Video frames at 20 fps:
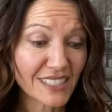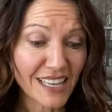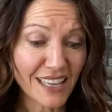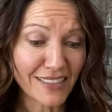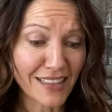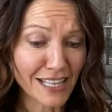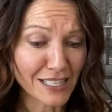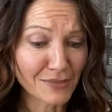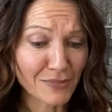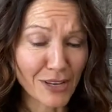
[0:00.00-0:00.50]
And
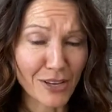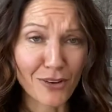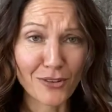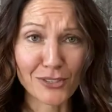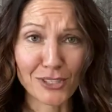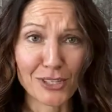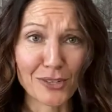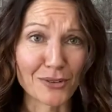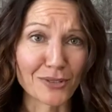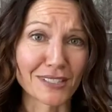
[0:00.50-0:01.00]
that's my
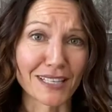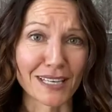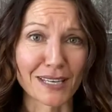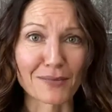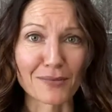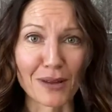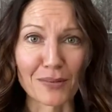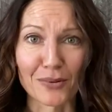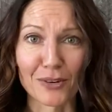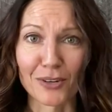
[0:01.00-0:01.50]
go-to. It's like in
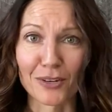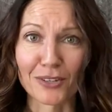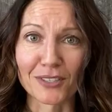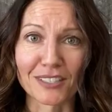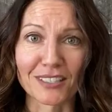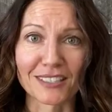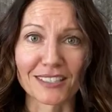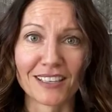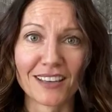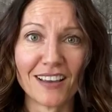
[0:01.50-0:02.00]
my purse,
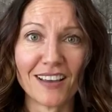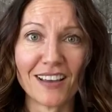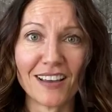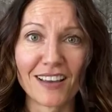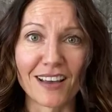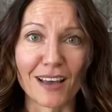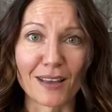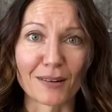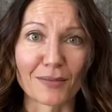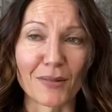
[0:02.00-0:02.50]
it's
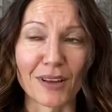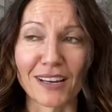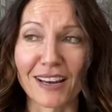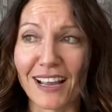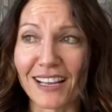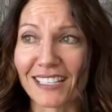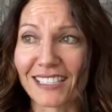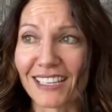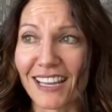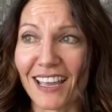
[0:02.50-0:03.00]
on my
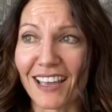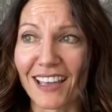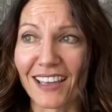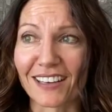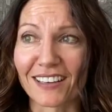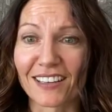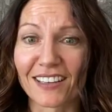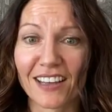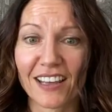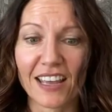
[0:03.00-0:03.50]

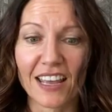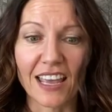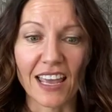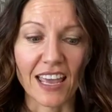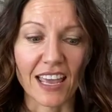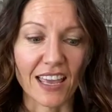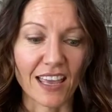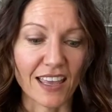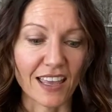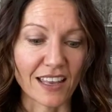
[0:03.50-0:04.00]
nightstand,
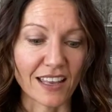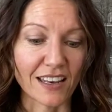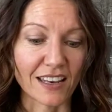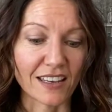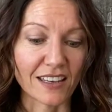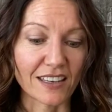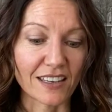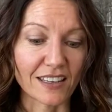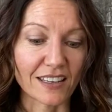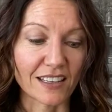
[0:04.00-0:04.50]

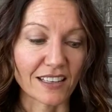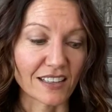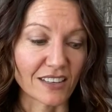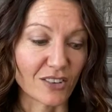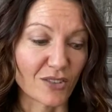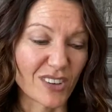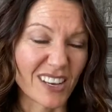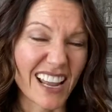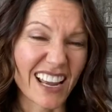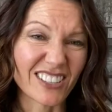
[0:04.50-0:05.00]
and it,
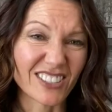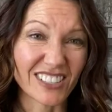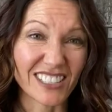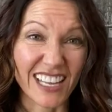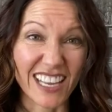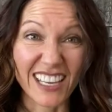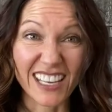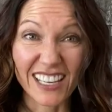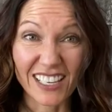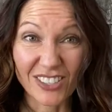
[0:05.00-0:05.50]
you can actually
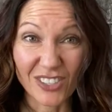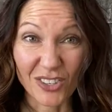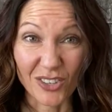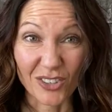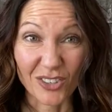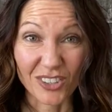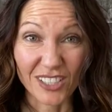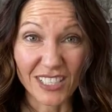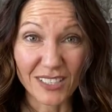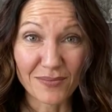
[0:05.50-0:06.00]
take it
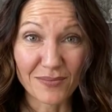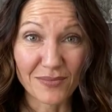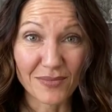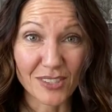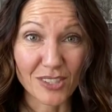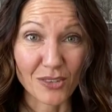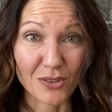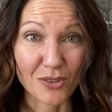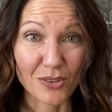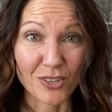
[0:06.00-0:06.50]
internally.
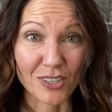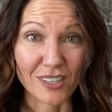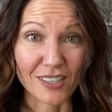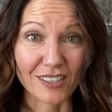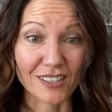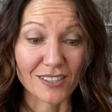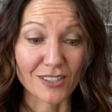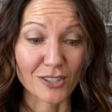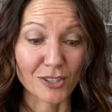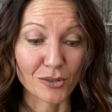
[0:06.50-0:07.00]
So you could
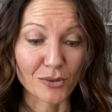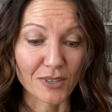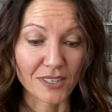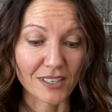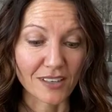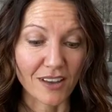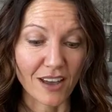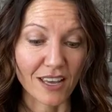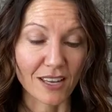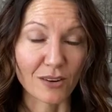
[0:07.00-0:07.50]
do
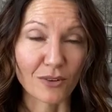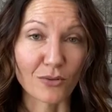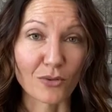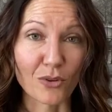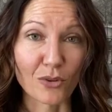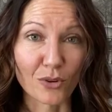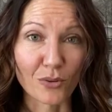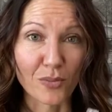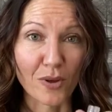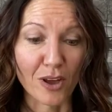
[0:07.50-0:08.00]
it not in a
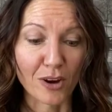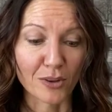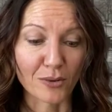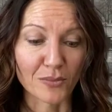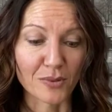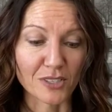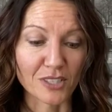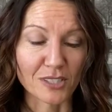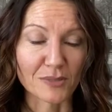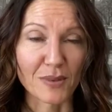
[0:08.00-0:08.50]
roller bottle,
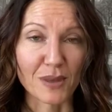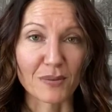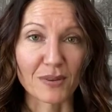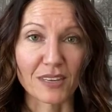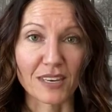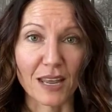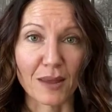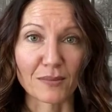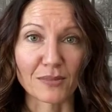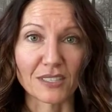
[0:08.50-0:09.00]
but just maybe
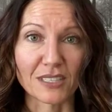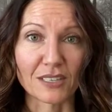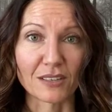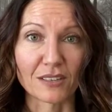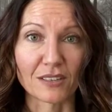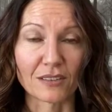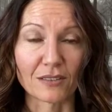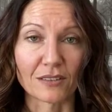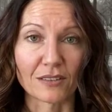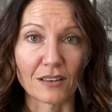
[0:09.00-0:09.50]
an
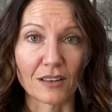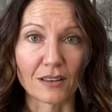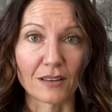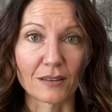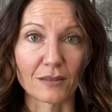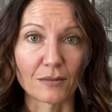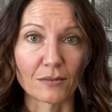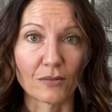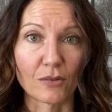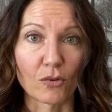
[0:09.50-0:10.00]
empty
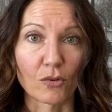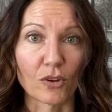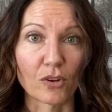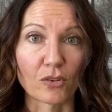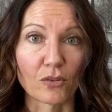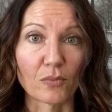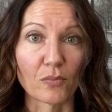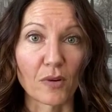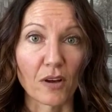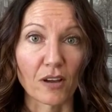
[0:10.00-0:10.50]
um,
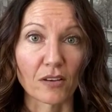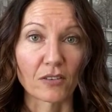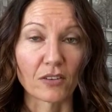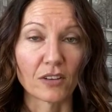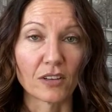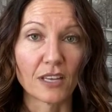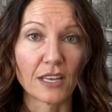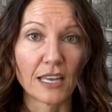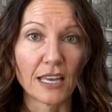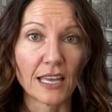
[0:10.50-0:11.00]
oil
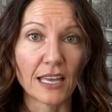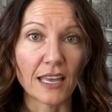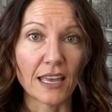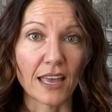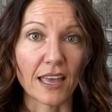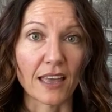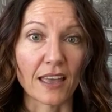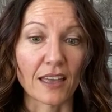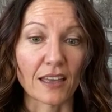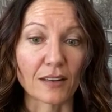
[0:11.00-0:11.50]
bottle,
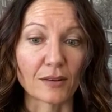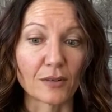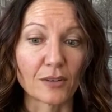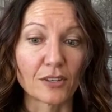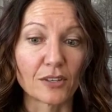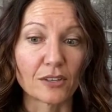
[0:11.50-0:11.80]
and